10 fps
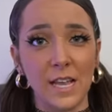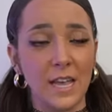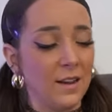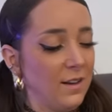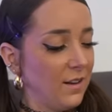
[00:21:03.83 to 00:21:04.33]

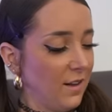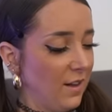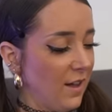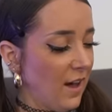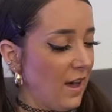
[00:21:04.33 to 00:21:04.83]
And
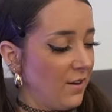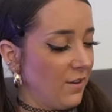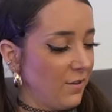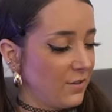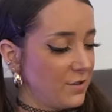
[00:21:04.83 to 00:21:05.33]
I don't
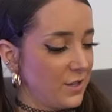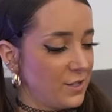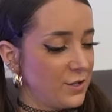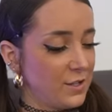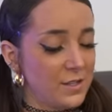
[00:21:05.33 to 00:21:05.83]
know,
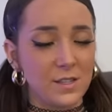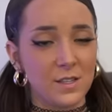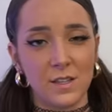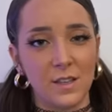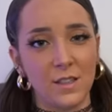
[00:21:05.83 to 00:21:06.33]
it's
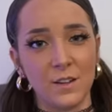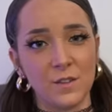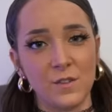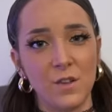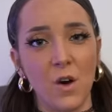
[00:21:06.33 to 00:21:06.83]
just,
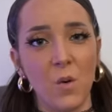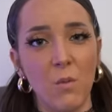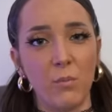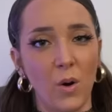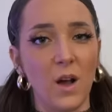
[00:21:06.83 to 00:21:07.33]
there's no
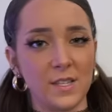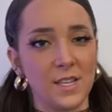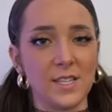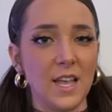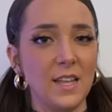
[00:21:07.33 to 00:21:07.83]

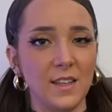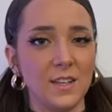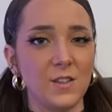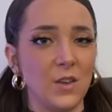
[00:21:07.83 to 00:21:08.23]
process like this.